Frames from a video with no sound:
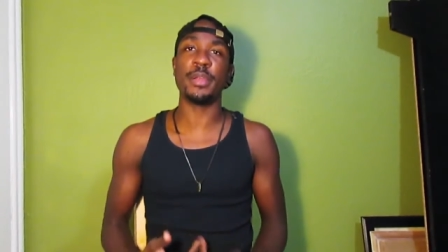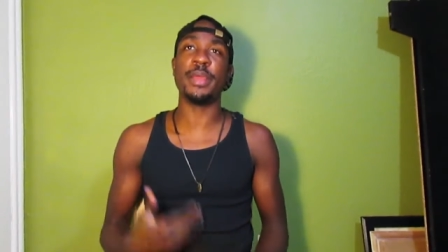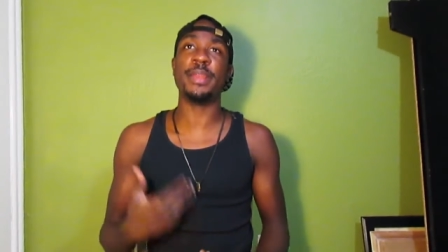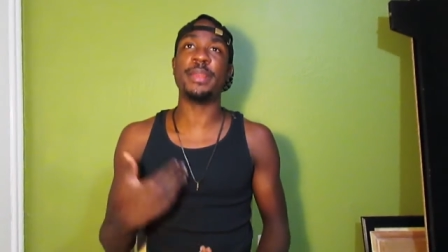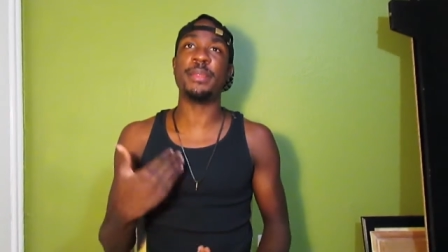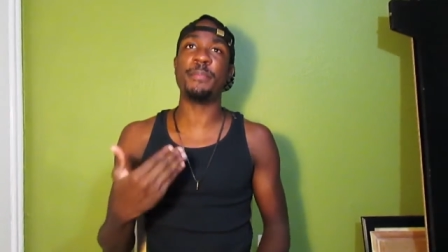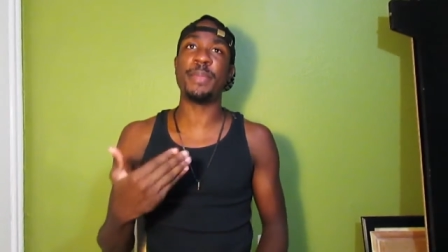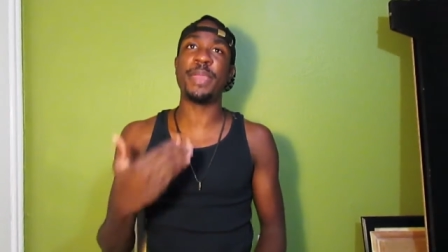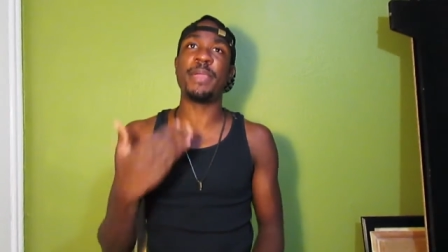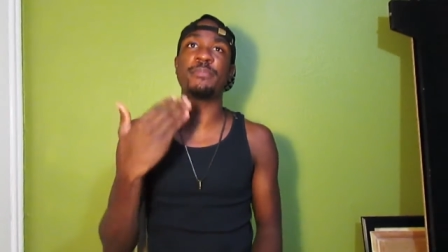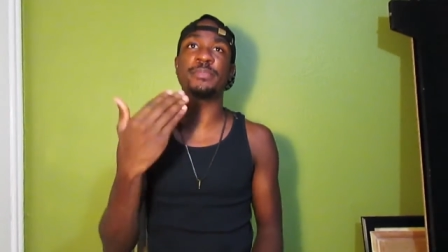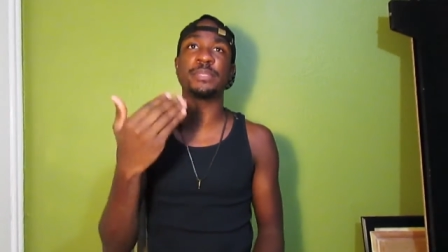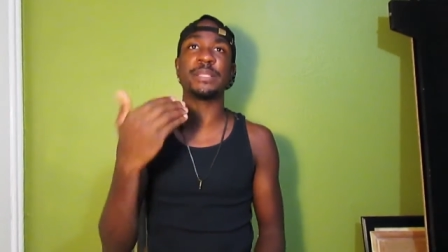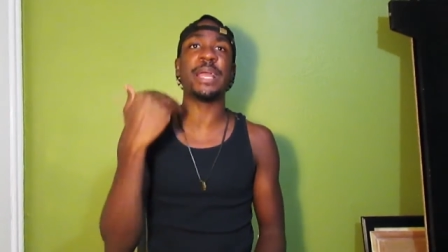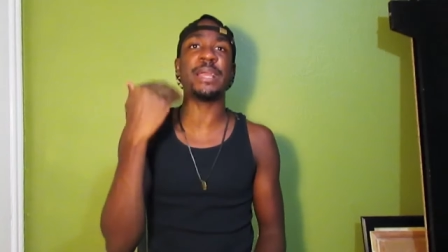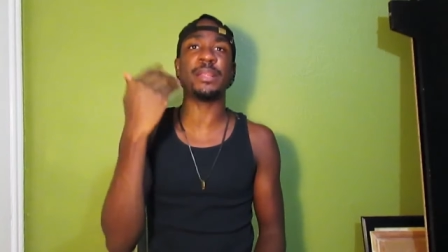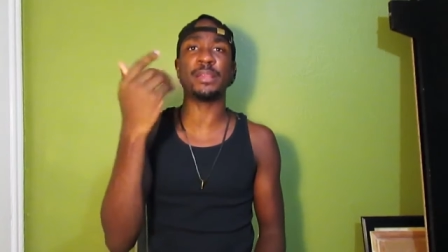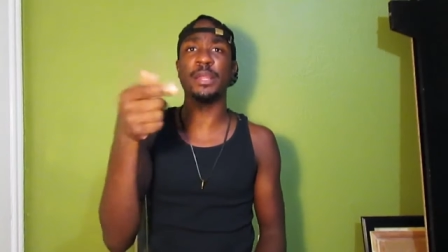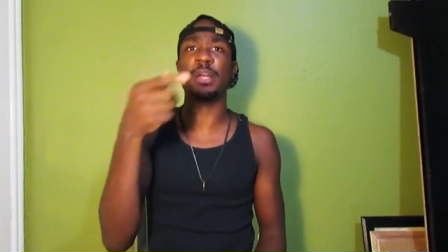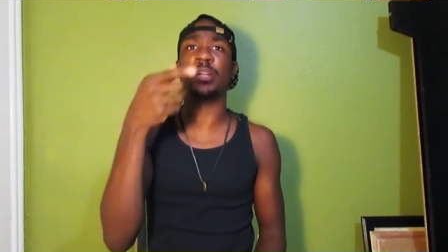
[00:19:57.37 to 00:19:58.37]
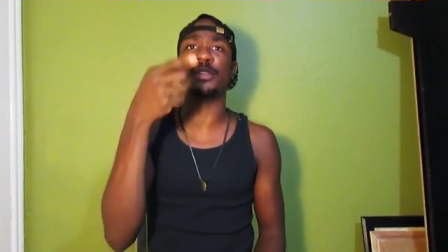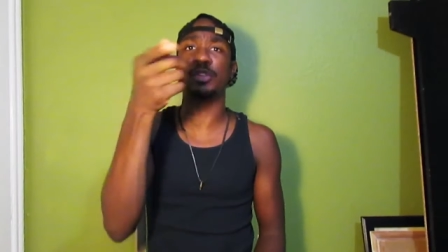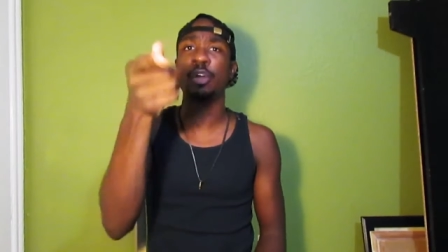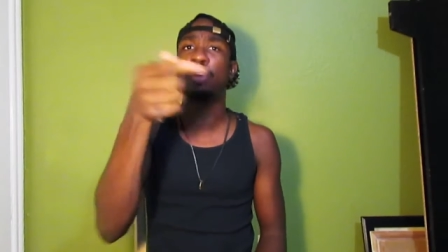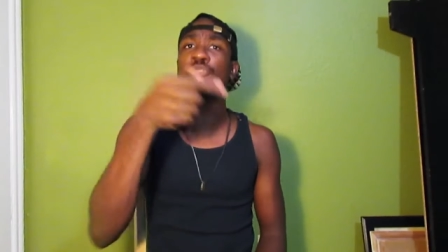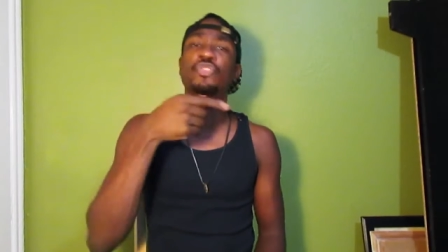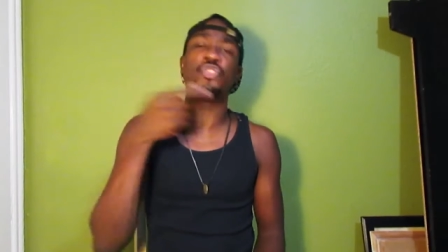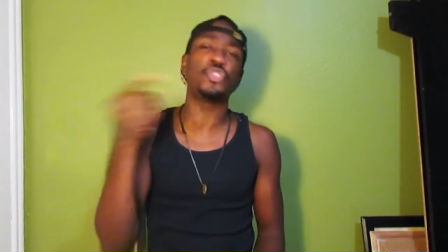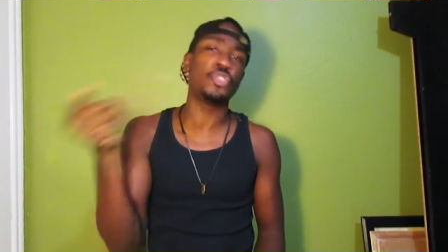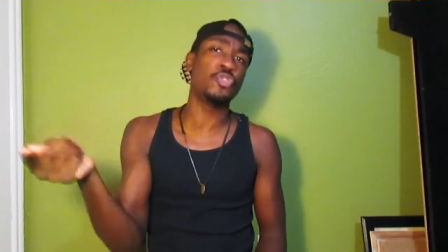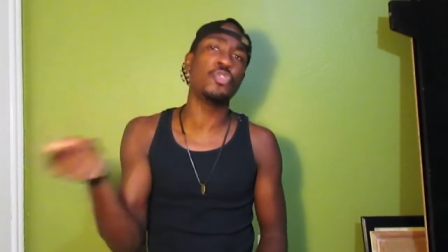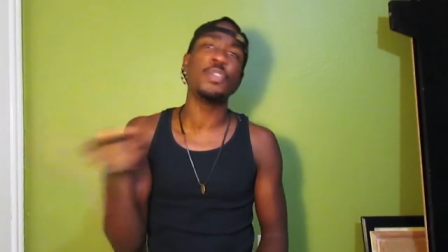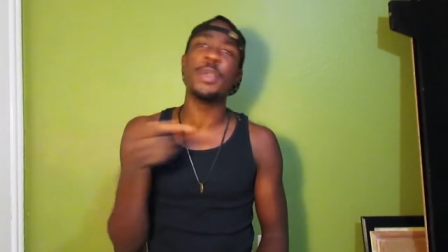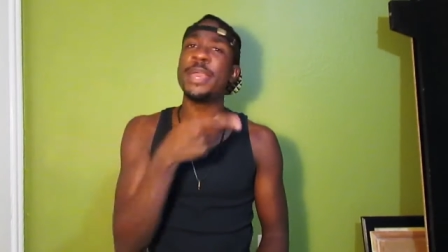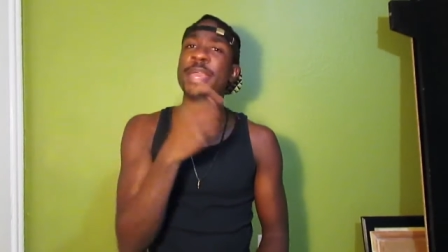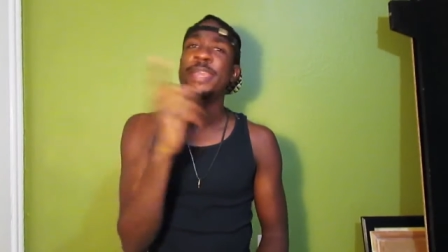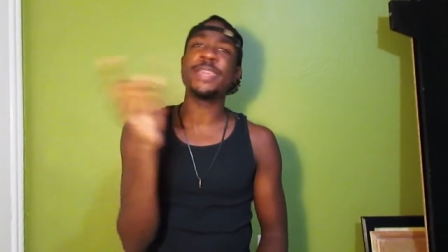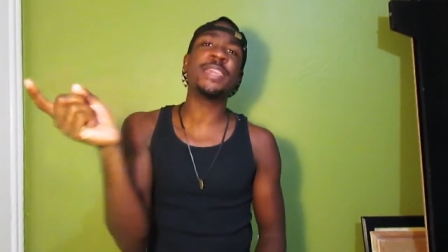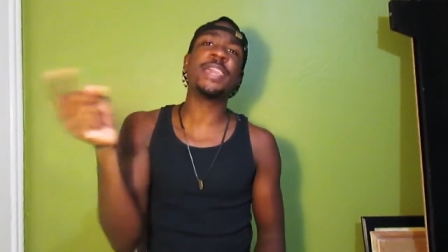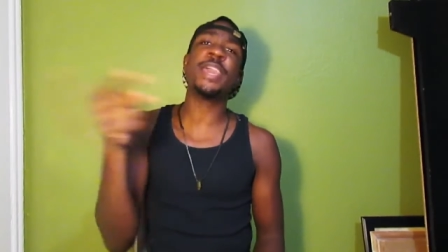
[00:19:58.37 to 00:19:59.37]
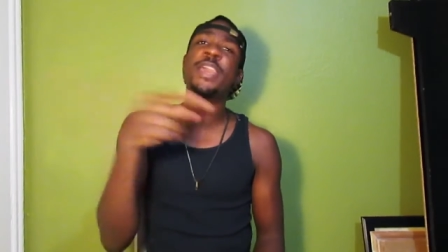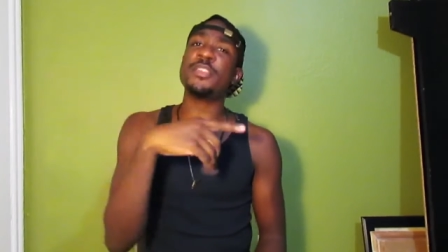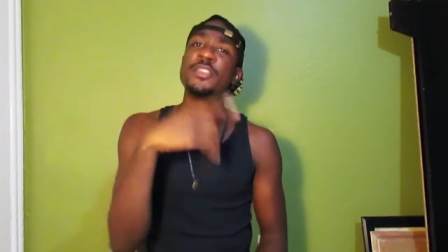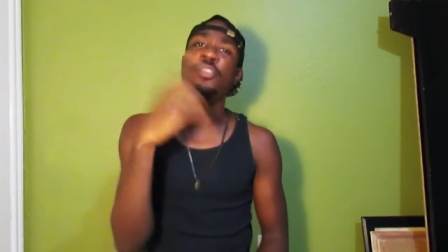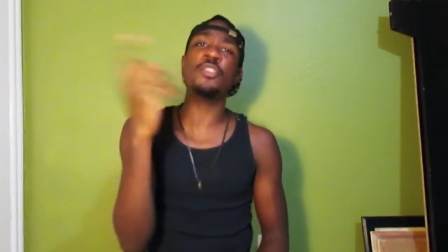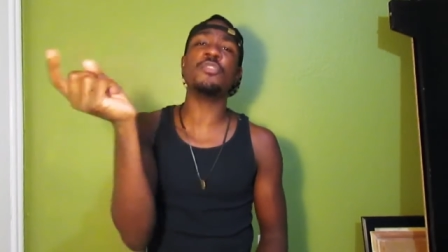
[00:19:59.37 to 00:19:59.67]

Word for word: And the man was like, look, don't you get